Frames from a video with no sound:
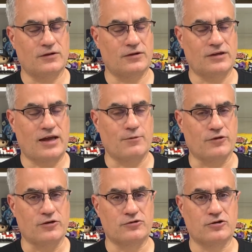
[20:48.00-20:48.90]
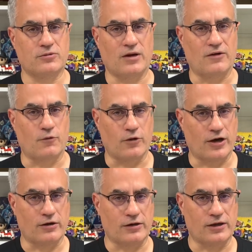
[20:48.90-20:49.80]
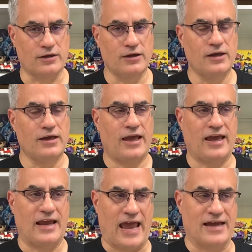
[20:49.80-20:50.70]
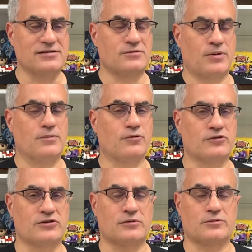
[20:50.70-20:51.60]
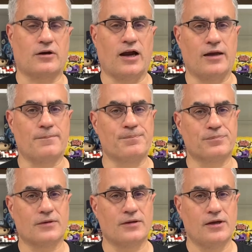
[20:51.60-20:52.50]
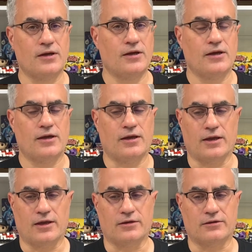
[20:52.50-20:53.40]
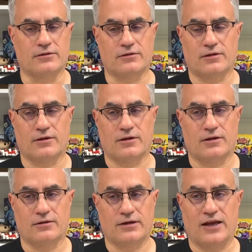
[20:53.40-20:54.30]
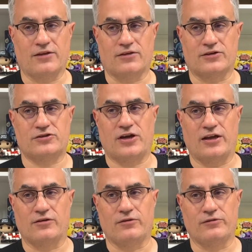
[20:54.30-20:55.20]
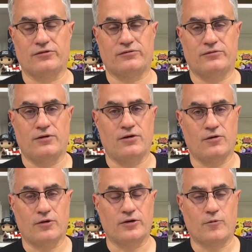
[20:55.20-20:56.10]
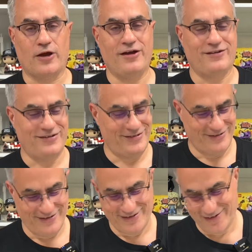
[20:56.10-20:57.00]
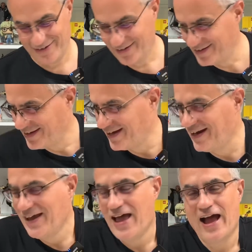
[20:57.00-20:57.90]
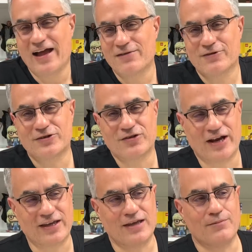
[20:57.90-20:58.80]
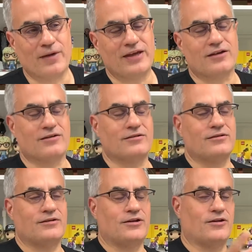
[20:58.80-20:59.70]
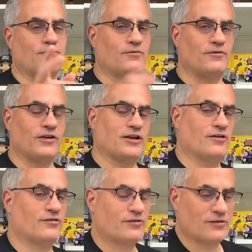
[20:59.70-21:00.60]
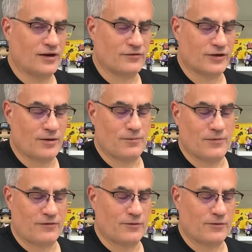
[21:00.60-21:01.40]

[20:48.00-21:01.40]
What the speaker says: time on YouTube, I rarely had to ask people to subscribe. And now that this channel's doing well, I'm going to try to keep making, videos every